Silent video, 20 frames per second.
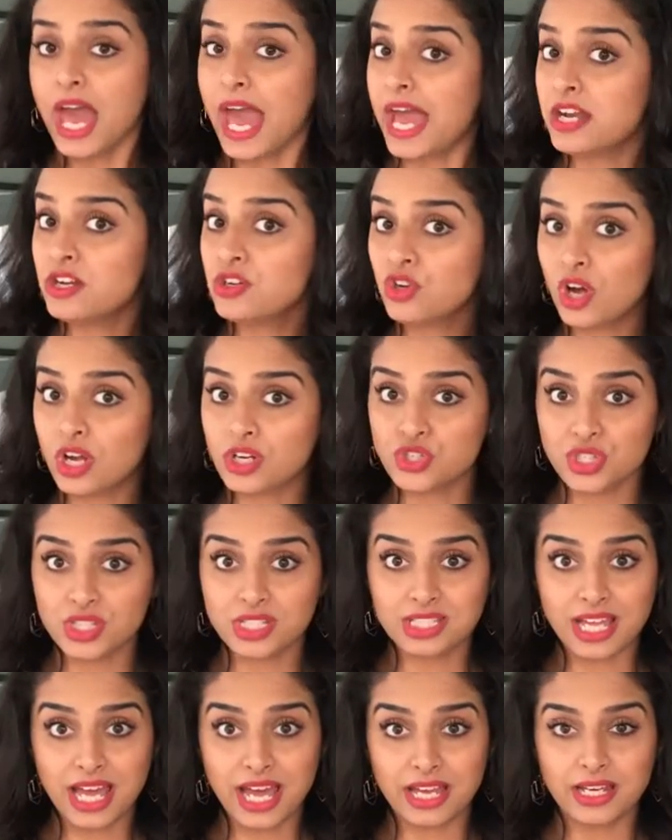And not
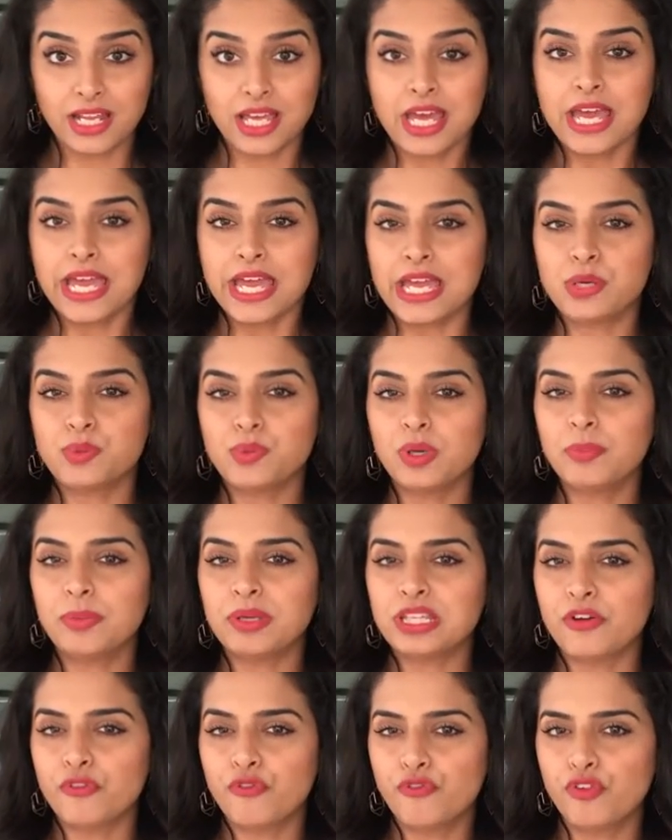just that, it will
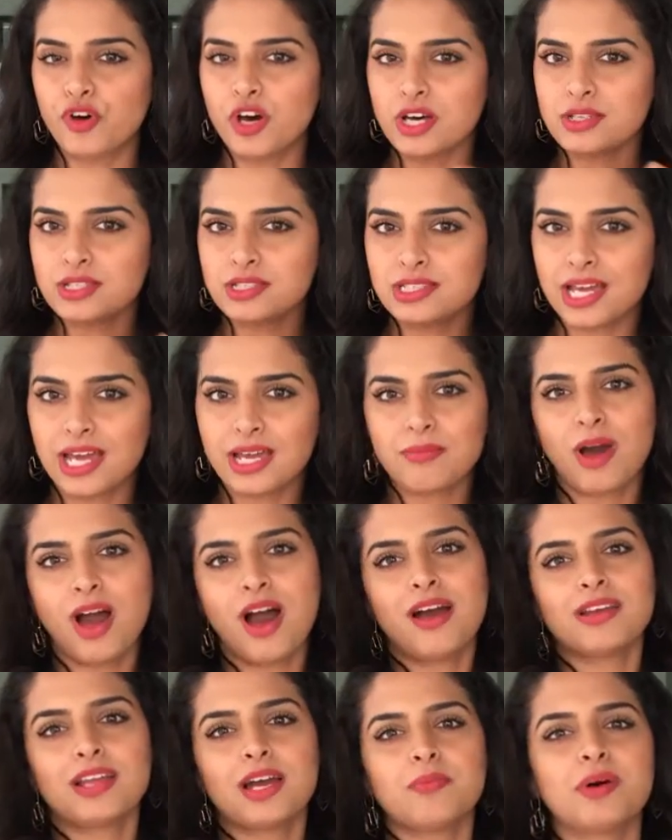be the first time
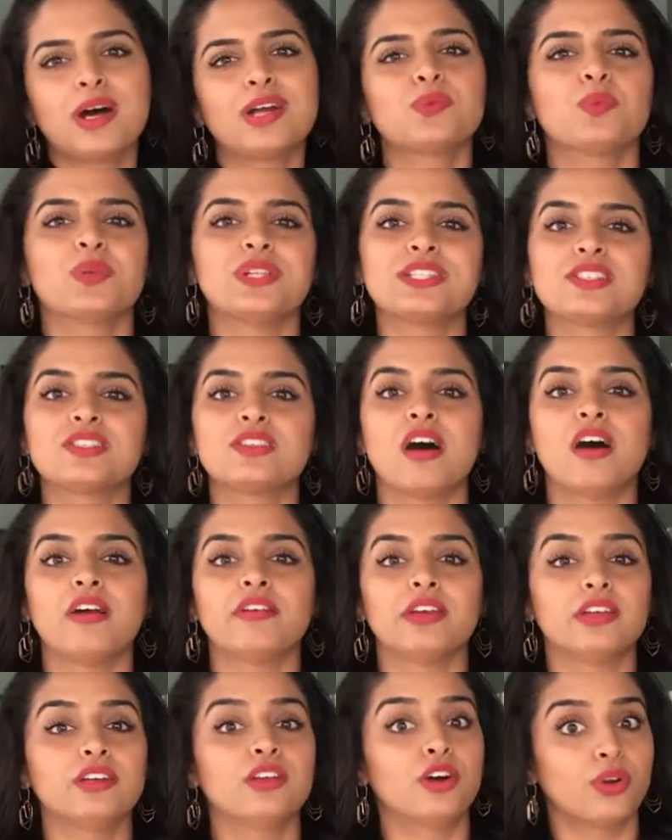Alia Bhatt will
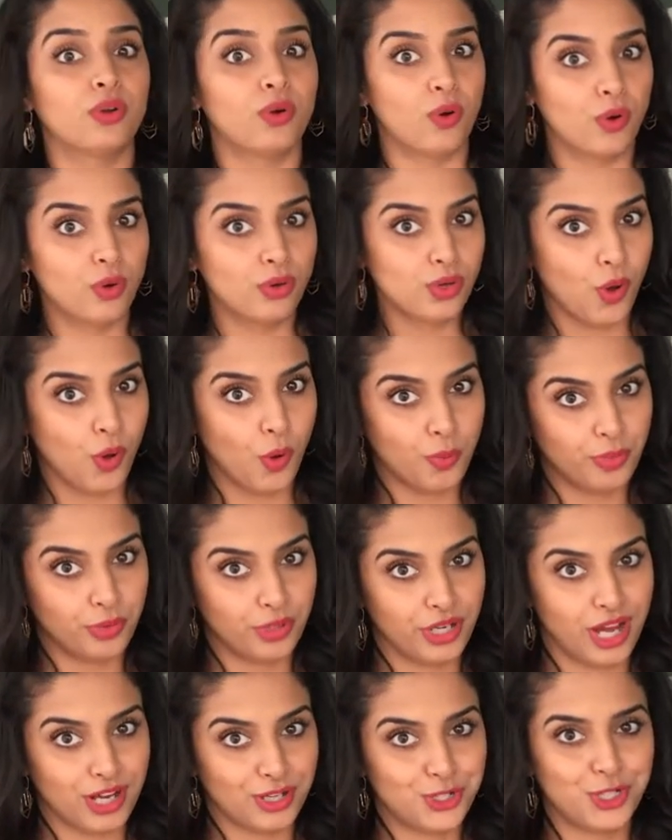star in her own home
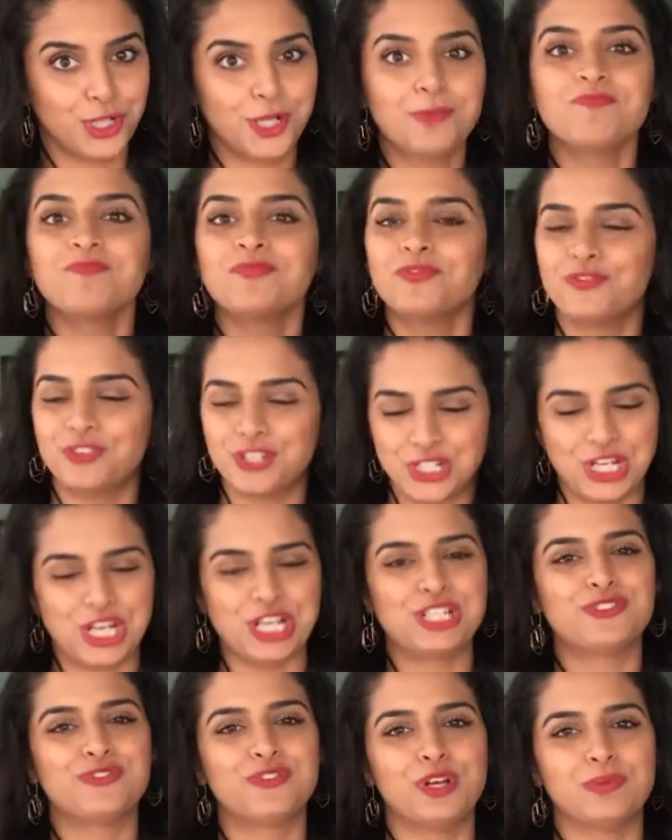production,
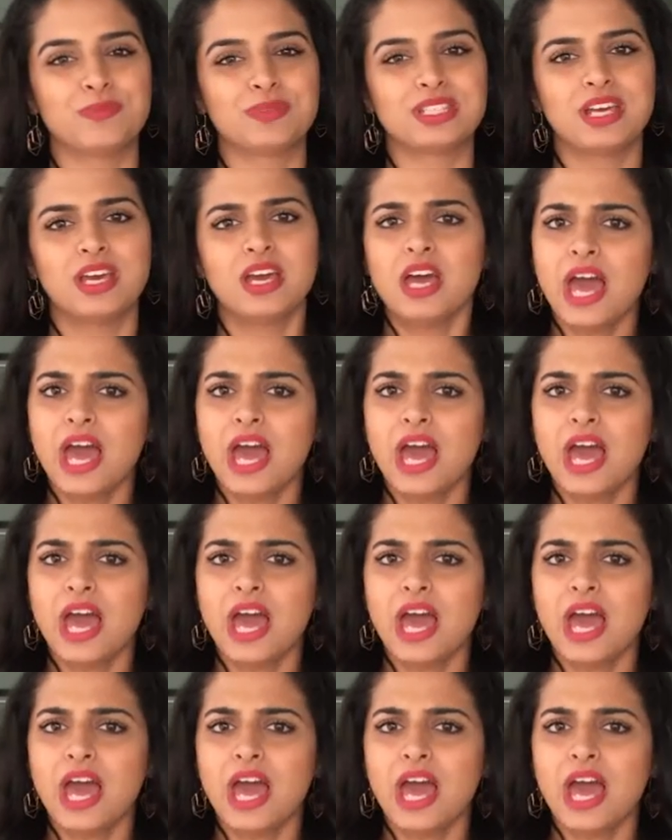Vishesh Films.